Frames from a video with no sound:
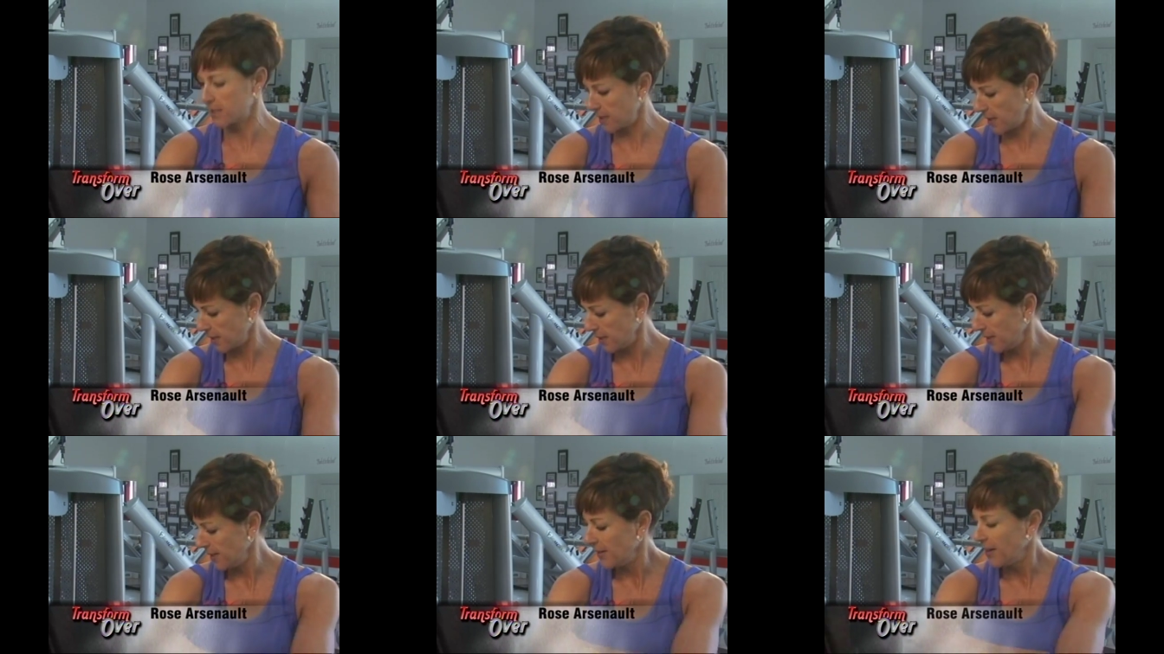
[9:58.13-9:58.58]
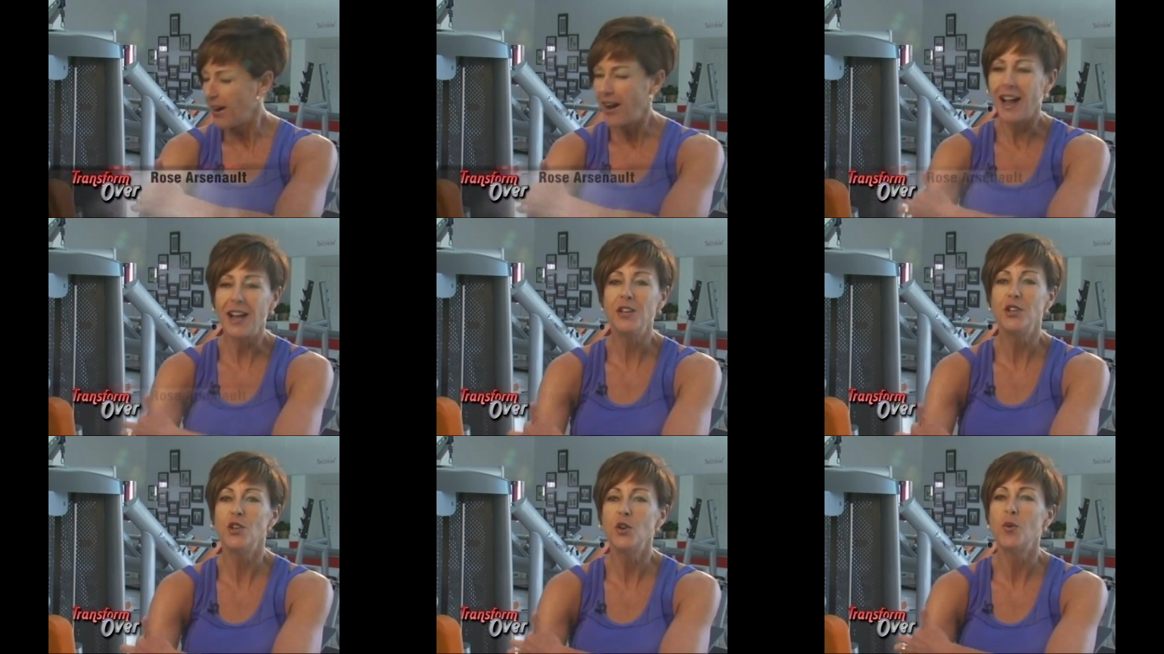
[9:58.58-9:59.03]
that
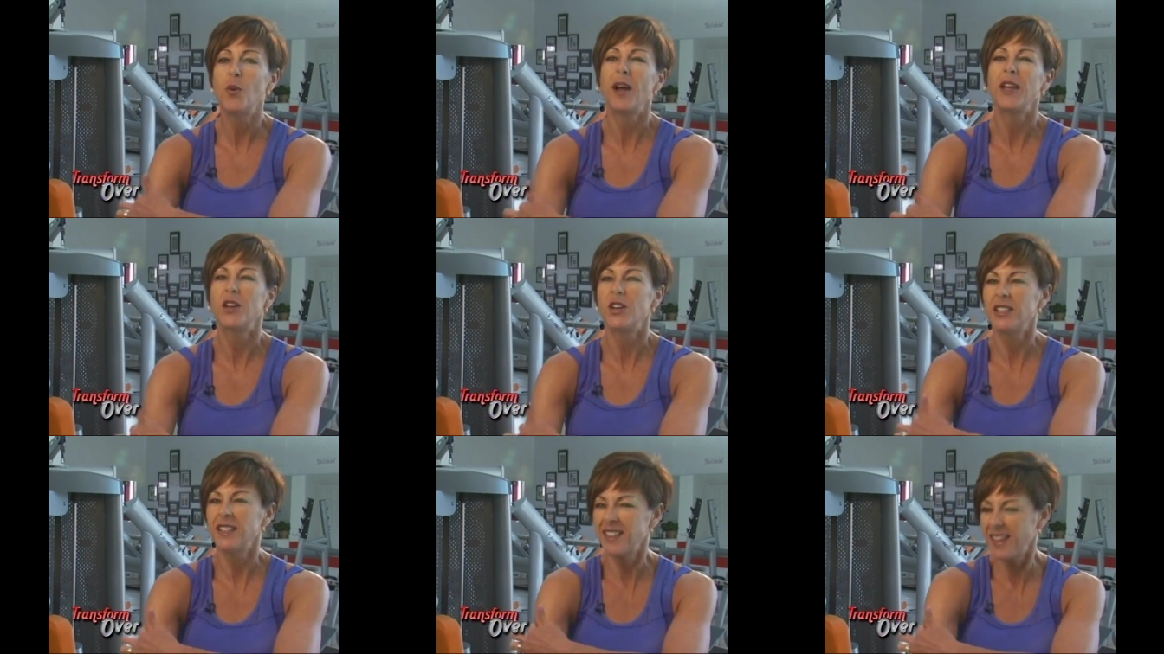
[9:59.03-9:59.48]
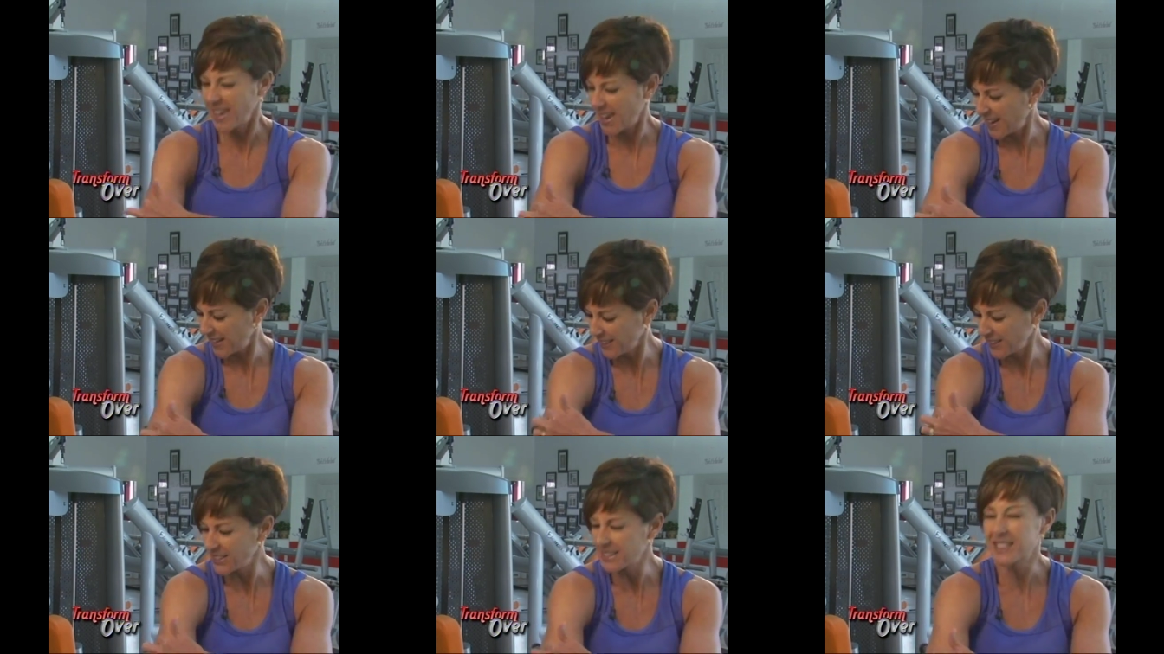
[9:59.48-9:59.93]
I knew I could get
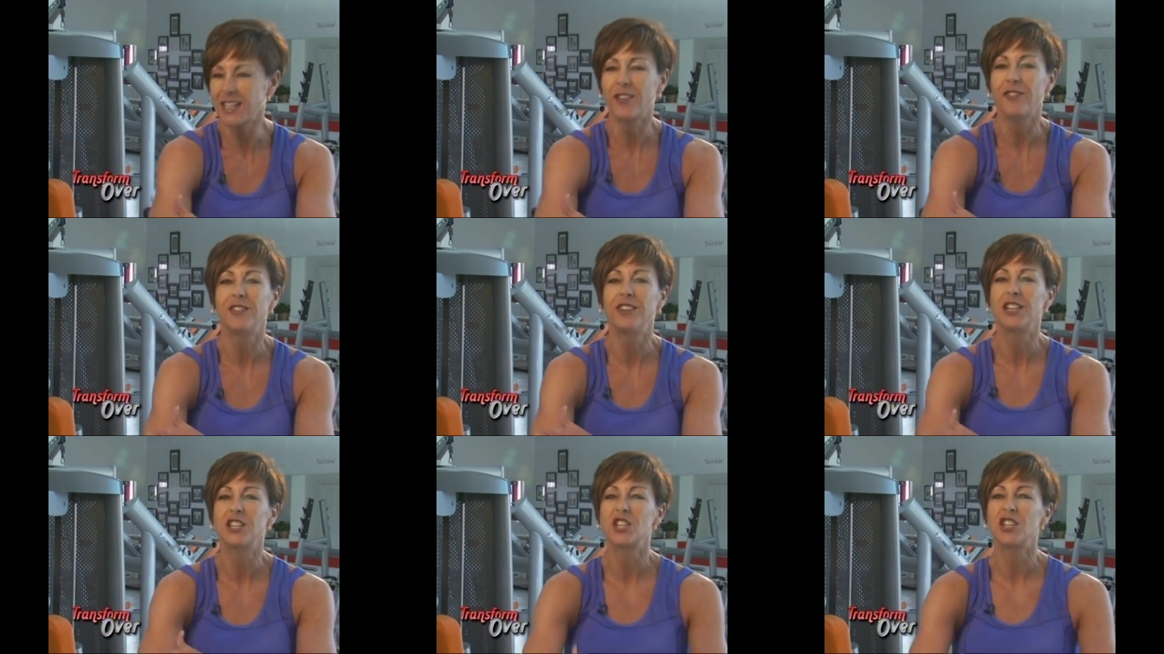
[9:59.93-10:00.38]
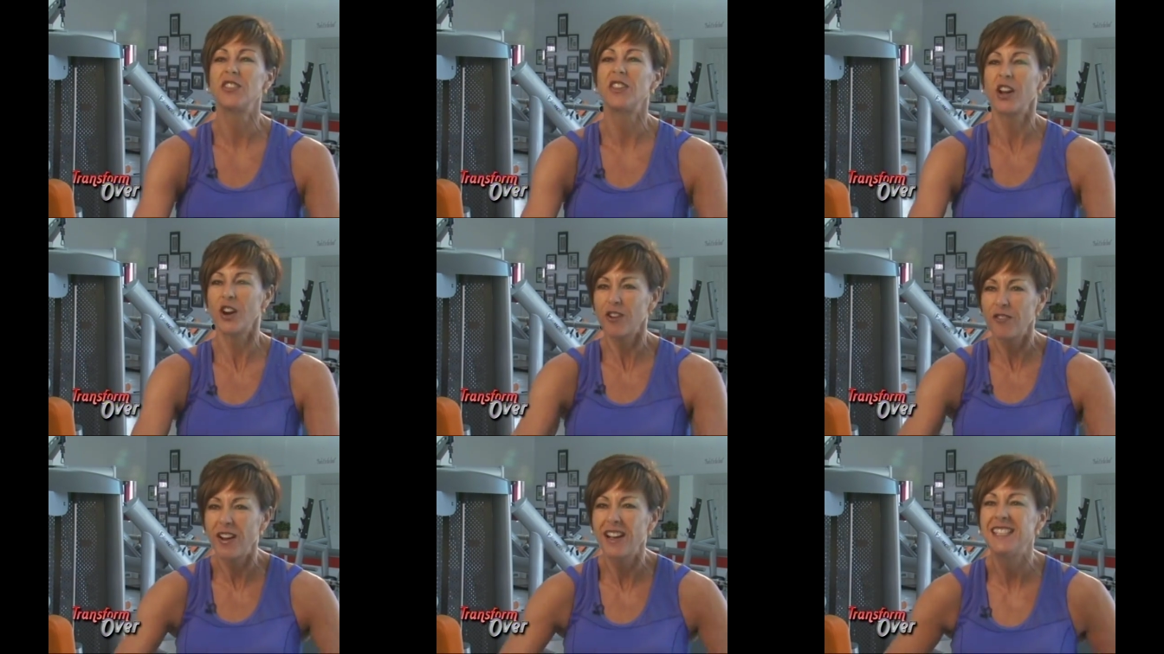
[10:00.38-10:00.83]
a little definition
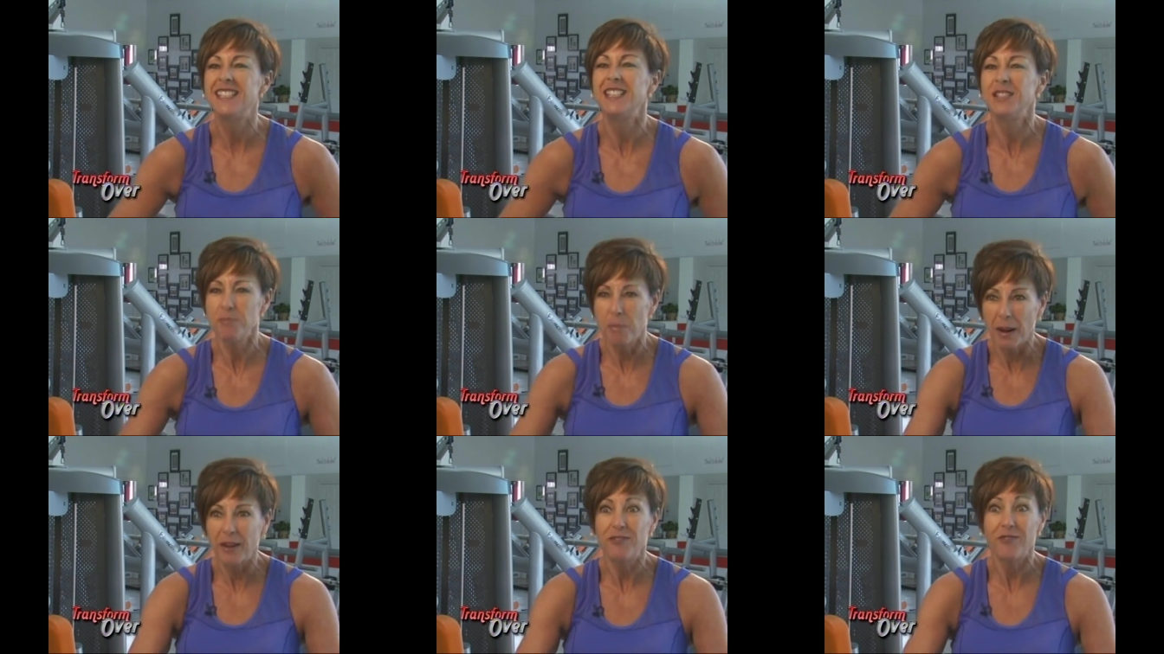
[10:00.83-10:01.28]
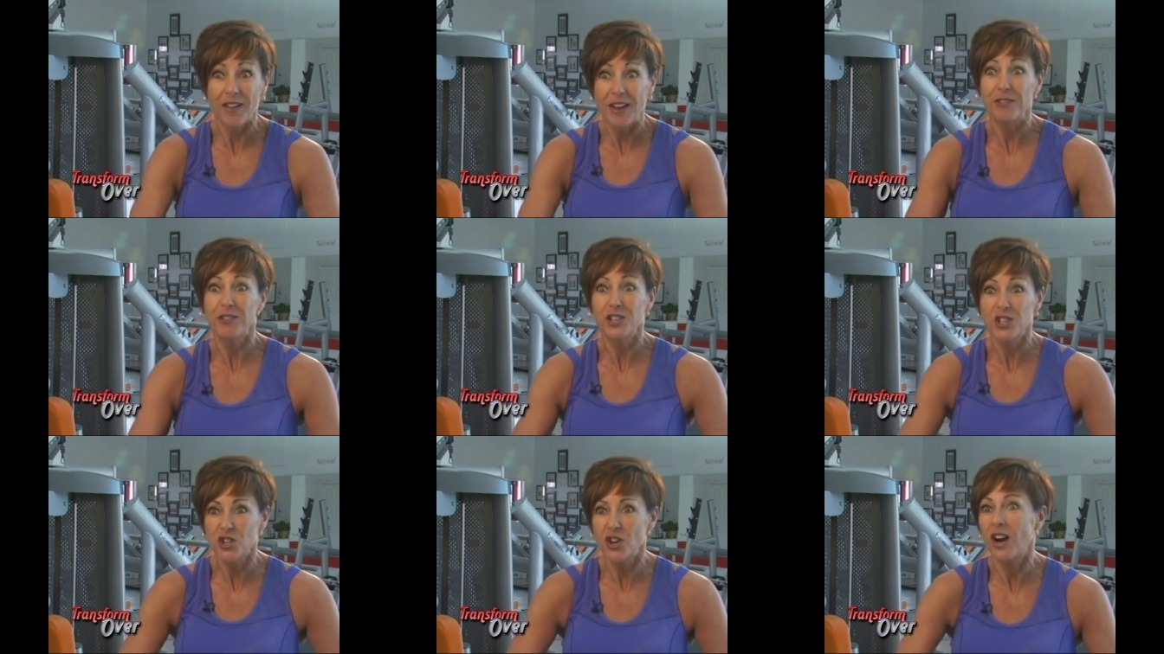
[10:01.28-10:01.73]
there if I did my
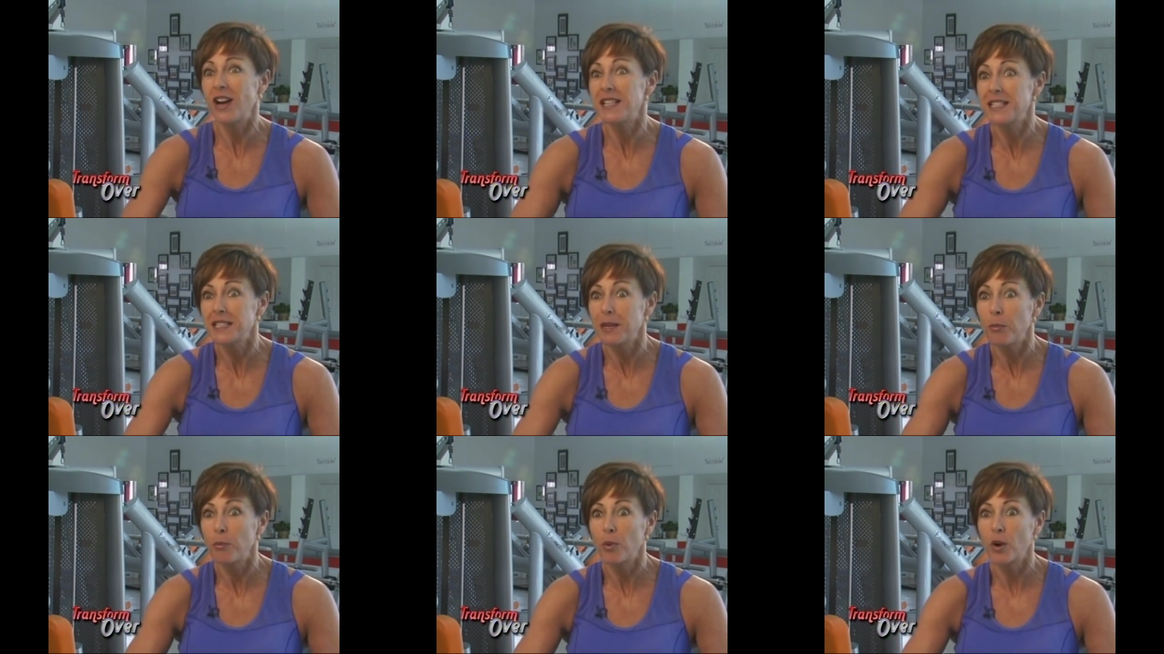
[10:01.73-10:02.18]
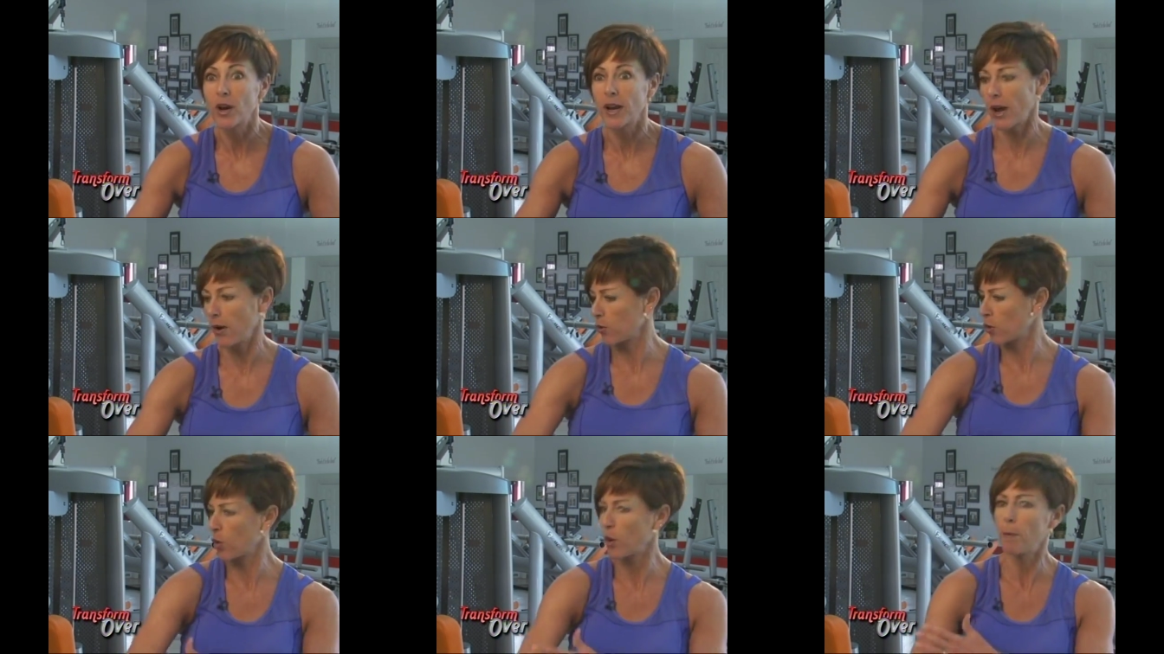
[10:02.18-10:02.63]
favorite tricep
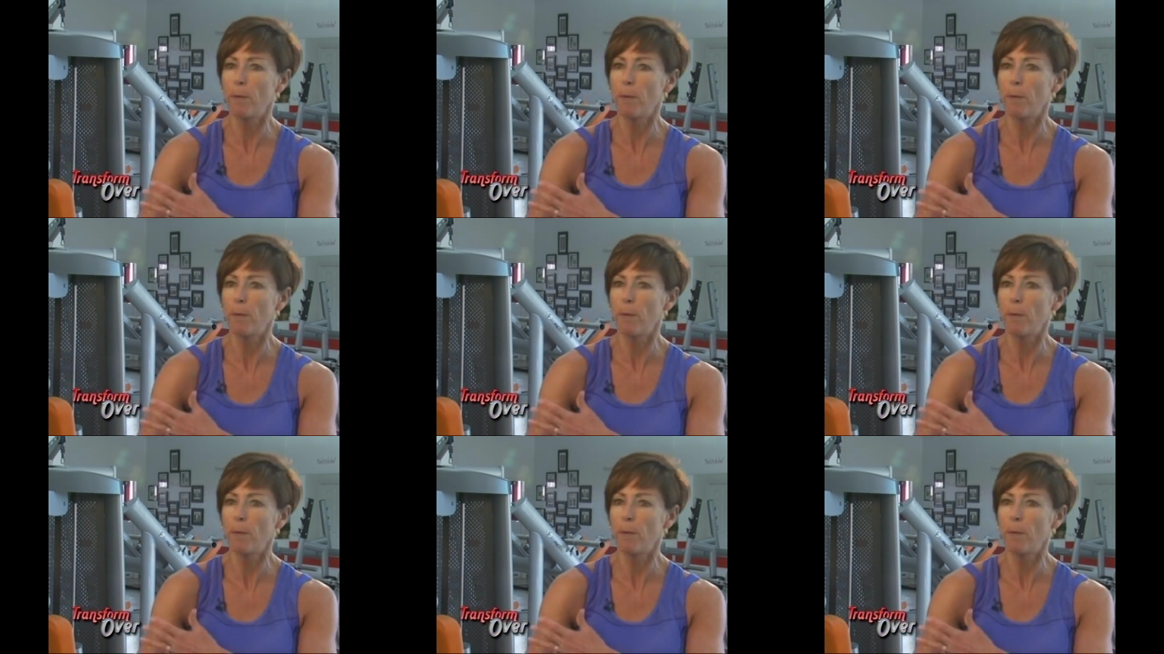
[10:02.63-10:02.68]
workout or